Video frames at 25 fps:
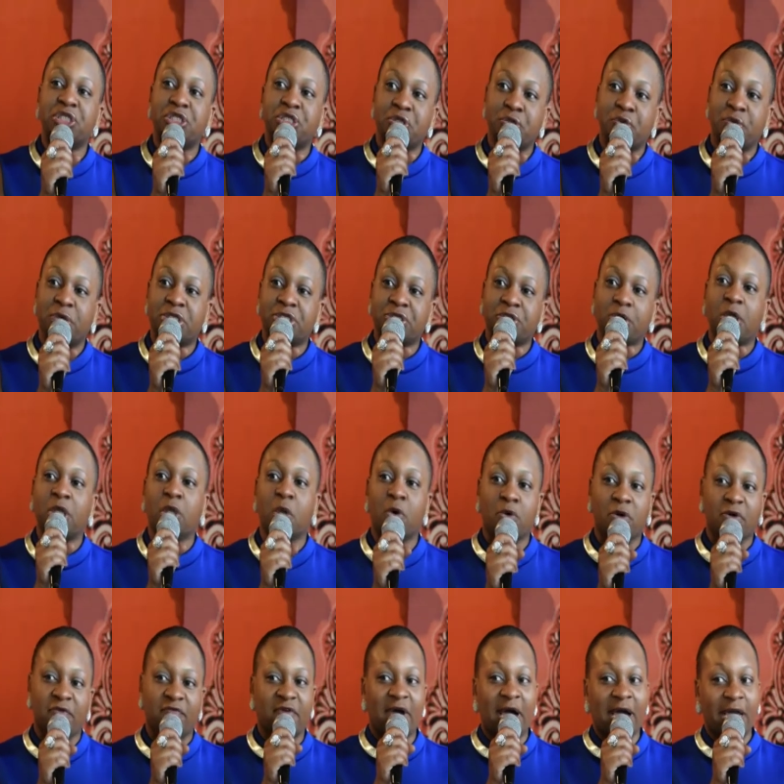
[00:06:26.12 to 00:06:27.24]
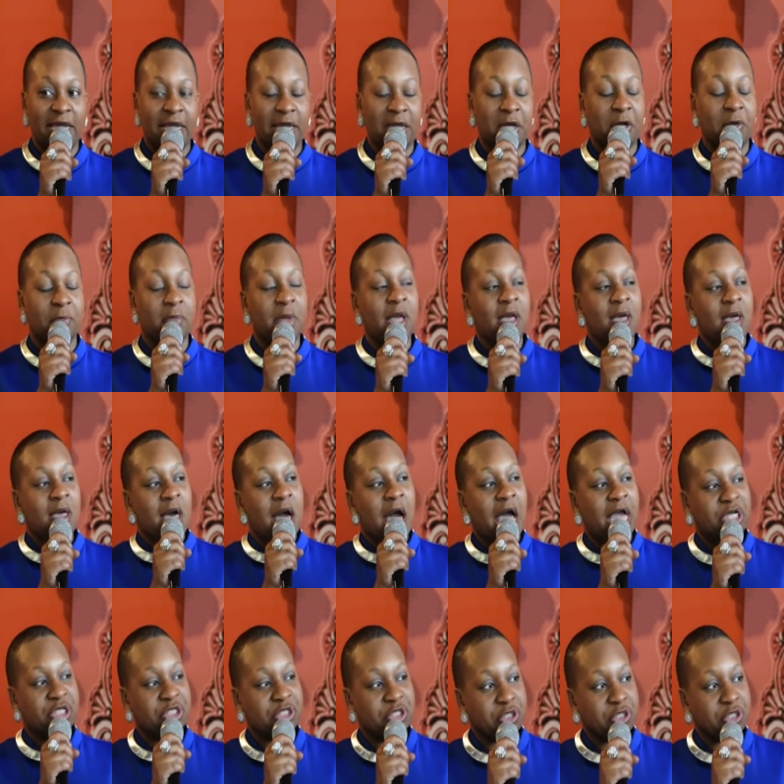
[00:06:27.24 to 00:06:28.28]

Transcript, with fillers: do it to glorify Him. And